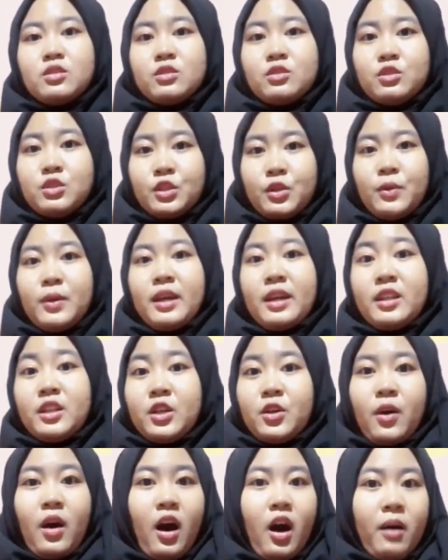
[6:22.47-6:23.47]
doing a
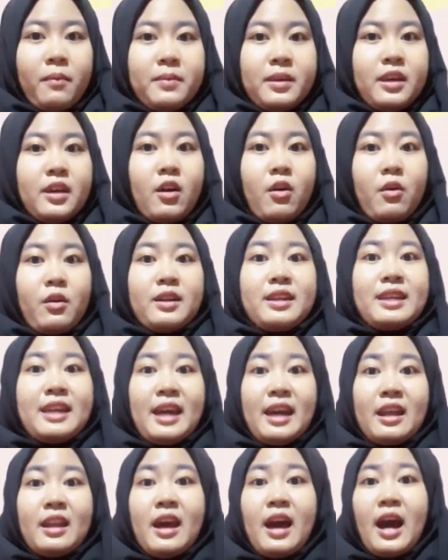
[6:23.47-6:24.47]
new hobby or
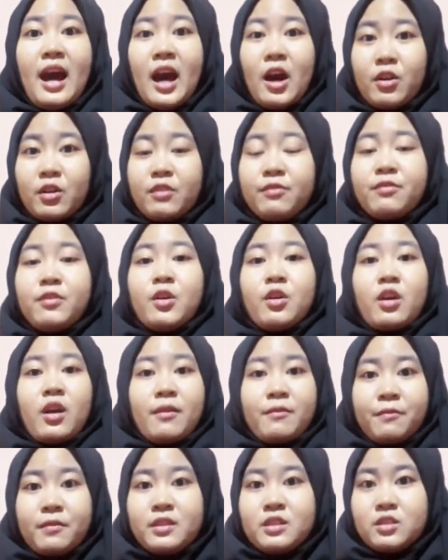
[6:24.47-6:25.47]
get out of your
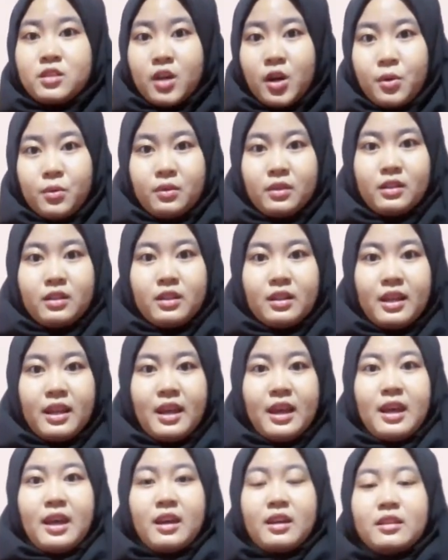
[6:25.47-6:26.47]
comfort zone
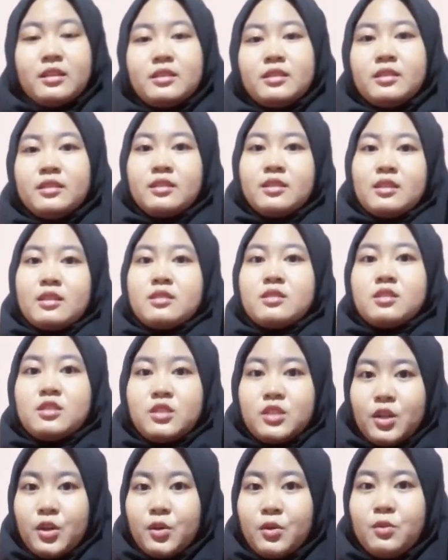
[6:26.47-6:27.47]

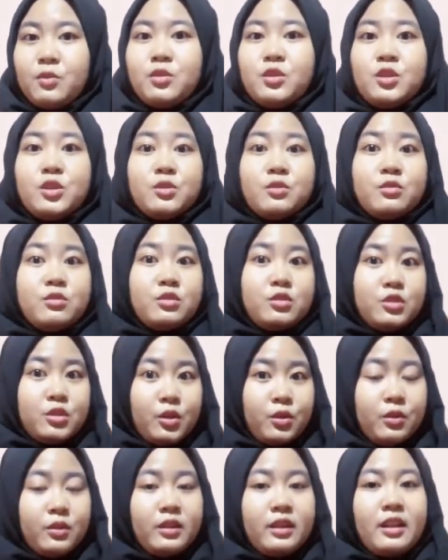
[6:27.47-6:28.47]
so you
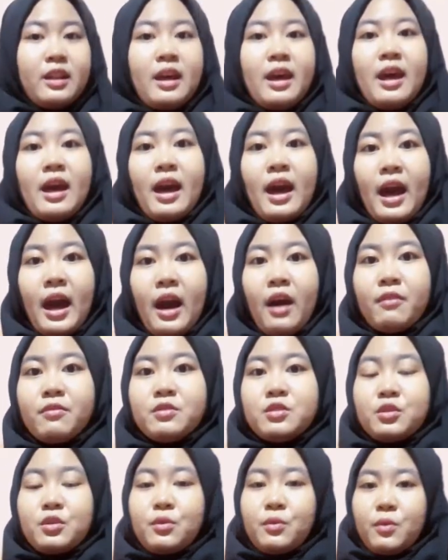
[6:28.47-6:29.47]
don't have
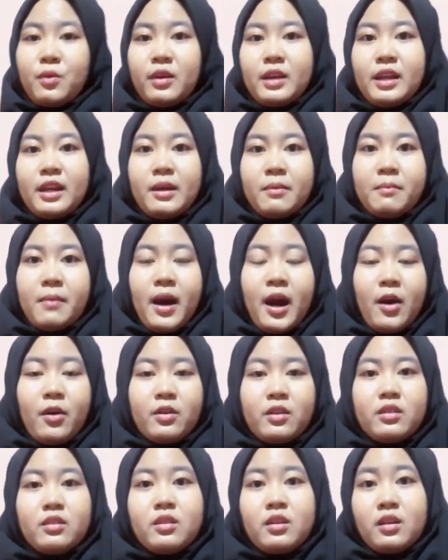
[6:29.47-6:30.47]
to worry about
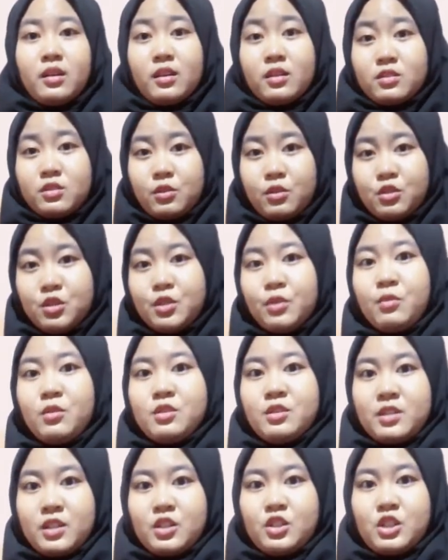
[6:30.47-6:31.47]
the social
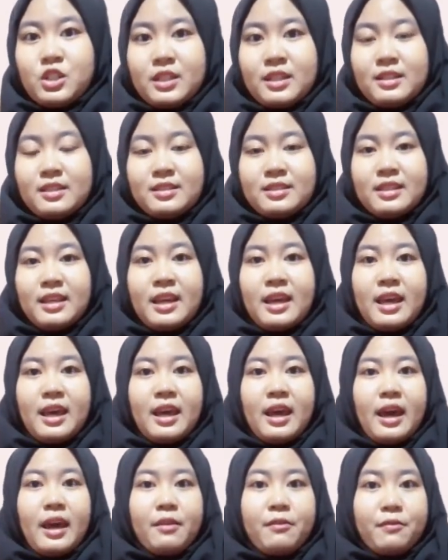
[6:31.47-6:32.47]
restrictions
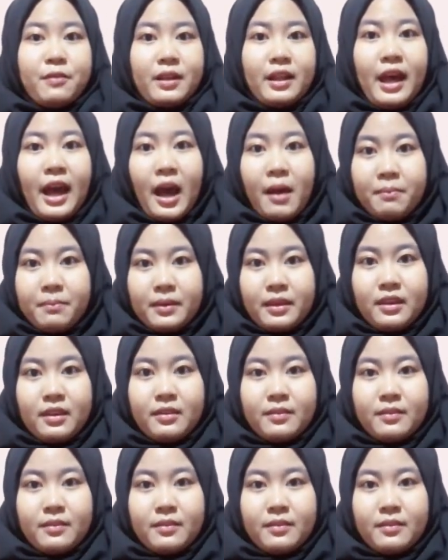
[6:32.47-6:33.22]
and feel happy.